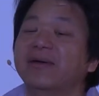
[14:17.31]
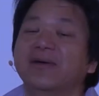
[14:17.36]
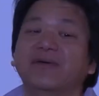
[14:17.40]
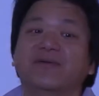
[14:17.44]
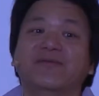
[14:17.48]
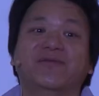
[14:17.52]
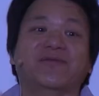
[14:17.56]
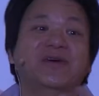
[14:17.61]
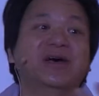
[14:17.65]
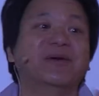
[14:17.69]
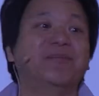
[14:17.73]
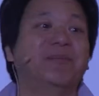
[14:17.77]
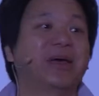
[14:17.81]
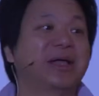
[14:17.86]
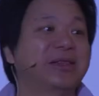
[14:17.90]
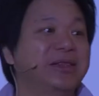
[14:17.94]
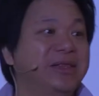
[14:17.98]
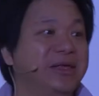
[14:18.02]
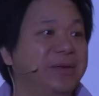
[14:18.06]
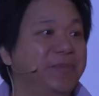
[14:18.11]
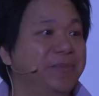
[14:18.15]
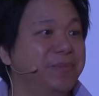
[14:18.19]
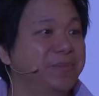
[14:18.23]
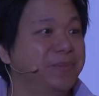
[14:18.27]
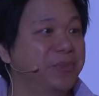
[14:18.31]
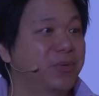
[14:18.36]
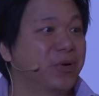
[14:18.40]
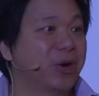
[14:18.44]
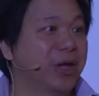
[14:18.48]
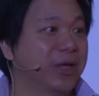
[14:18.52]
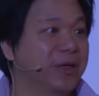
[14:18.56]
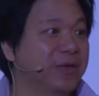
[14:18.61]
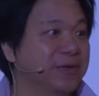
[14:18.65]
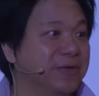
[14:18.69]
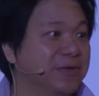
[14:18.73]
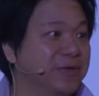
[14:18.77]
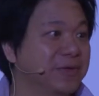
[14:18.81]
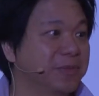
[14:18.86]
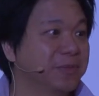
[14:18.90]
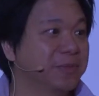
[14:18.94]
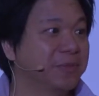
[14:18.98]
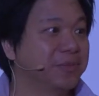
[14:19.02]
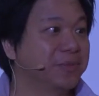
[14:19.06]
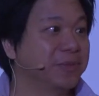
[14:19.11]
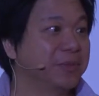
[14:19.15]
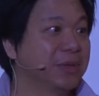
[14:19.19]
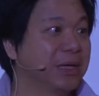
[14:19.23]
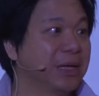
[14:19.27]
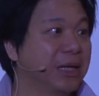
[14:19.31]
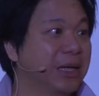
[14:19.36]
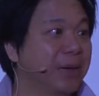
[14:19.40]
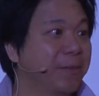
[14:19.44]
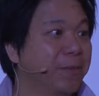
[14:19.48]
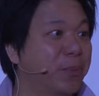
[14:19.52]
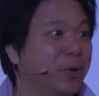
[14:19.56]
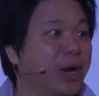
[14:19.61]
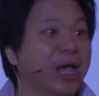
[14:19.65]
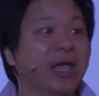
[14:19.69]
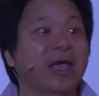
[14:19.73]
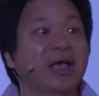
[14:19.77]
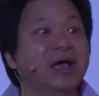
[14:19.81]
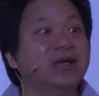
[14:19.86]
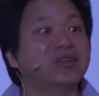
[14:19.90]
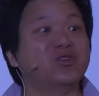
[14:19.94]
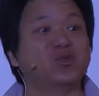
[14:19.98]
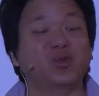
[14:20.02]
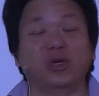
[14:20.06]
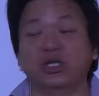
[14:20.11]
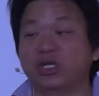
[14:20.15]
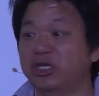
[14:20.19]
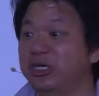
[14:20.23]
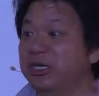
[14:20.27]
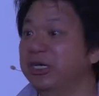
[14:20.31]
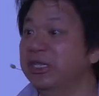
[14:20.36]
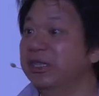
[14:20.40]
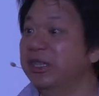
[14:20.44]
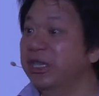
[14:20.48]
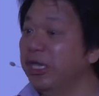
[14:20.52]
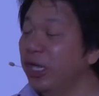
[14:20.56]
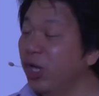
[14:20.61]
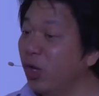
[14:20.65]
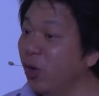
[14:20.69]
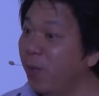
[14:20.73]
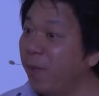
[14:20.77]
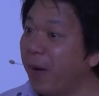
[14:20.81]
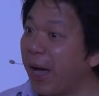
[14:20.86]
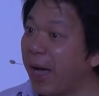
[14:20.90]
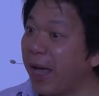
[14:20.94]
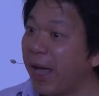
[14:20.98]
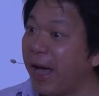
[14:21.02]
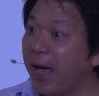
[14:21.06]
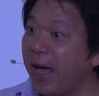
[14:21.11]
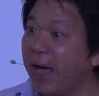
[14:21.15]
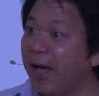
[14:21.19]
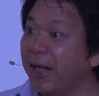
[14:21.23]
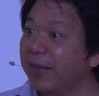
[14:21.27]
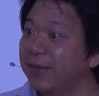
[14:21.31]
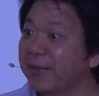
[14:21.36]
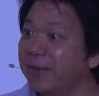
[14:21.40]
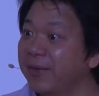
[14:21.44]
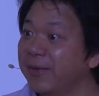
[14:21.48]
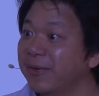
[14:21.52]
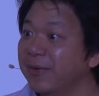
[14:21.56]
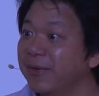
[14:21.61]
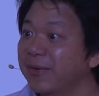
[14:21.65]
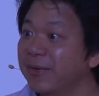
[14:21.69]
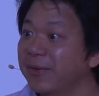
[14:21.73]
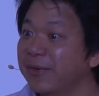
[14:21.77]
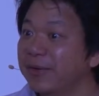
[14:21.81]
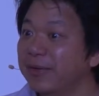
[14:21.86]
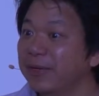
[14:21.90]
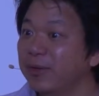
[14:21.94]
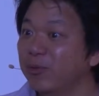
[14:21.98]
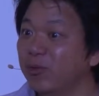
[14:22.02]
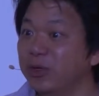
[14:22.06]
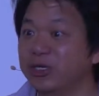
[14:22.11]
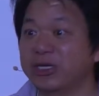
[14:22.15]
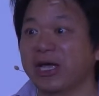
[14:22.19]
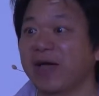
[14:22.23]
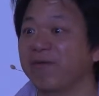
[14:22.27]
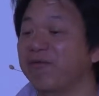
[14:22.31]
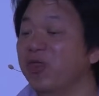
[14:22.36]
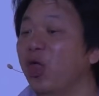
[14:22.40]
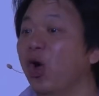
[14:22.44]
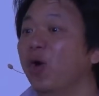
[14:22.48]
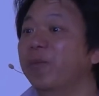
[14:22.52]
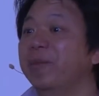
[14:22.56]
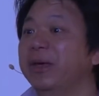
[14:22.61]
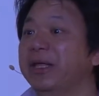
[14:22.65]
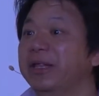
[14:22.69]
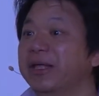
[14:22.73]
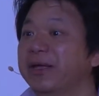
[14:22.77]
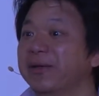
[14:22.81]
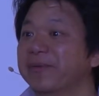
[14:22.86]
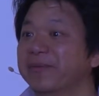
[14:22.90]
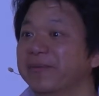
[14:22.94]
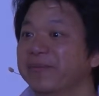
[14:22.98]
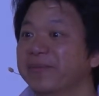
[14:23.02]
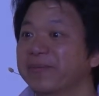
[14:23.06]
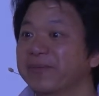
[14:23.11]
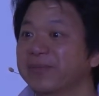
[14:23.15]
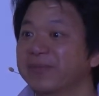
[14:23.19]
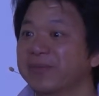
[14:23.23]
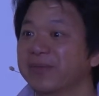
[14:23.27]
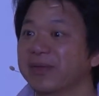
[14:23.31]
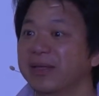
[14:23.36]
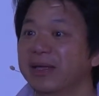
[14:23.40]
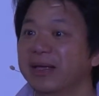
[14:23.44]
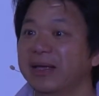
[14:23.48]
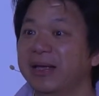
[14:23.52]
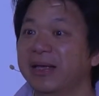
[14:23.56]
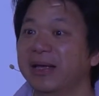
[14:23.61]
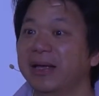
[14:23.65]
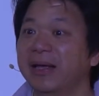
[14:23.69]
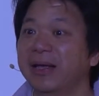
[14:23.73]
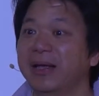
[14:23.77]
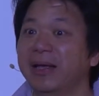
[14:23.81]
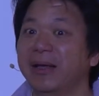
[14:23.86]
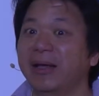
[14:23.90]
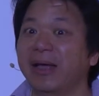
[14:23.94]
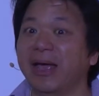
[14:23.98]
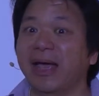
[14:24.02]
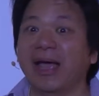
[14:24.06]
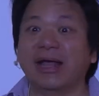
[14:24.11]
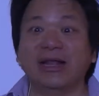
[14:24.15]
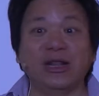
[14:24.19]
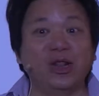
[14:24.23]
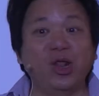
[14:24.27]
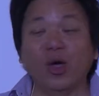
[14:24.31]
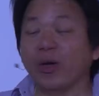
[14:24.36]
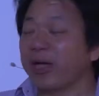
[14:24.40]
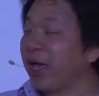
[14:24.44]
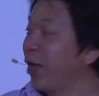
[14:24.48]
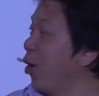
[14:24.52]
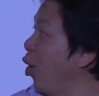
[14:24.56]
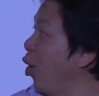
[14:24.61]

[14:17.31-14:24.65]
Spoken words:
verbatim prayers. Prayers which he knew by heart, which have no meaning. And look at